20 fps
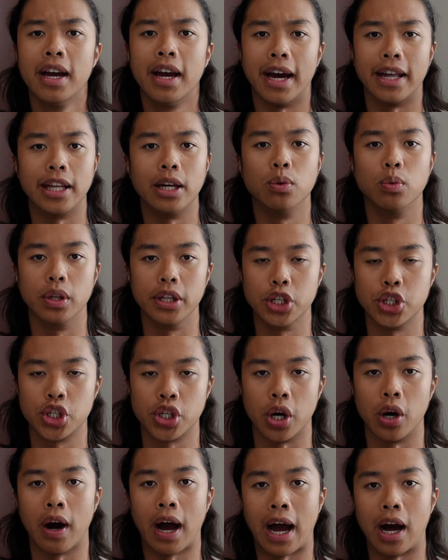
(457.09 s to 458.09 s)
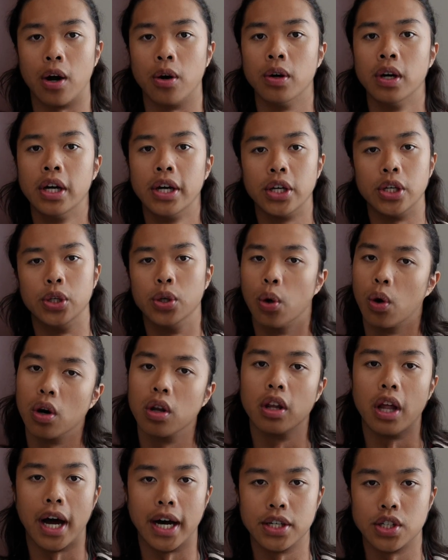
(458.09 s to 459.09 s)
and then really show how your
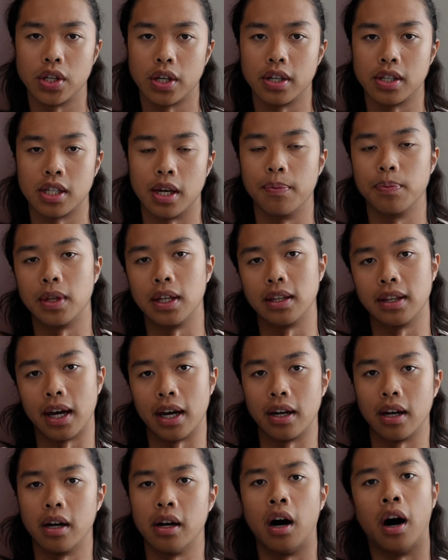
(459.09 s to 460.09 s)
logic is something that